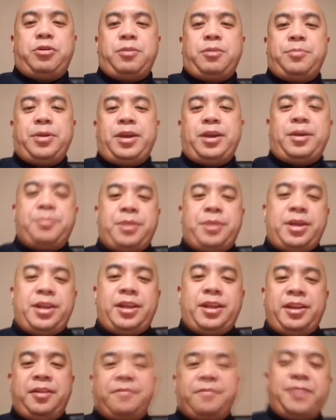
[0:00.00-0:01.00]
I'm at
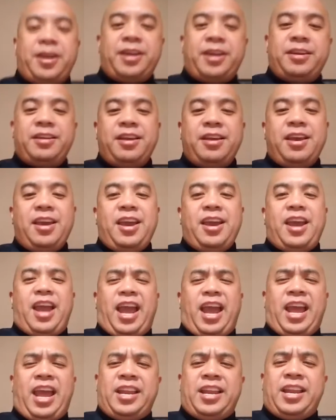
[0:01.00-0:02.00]
an event
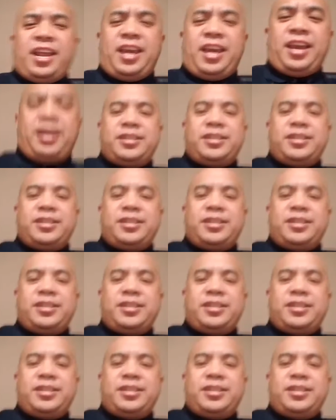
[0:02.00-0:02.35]
and they